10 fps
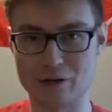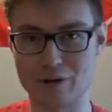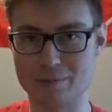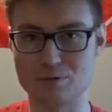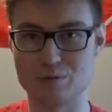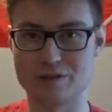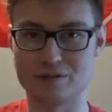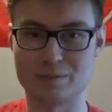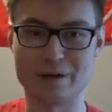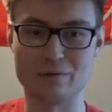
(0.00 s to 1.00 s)
my gripes with
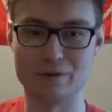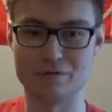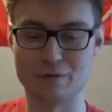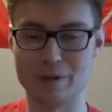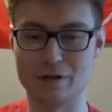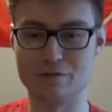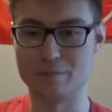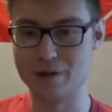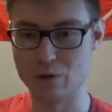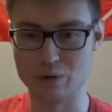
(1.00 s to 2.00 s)
Firmino.
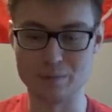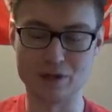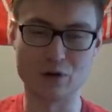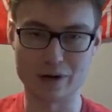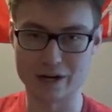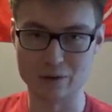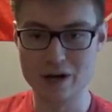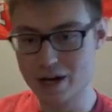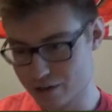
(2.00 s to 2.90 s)
Firmino would be going out,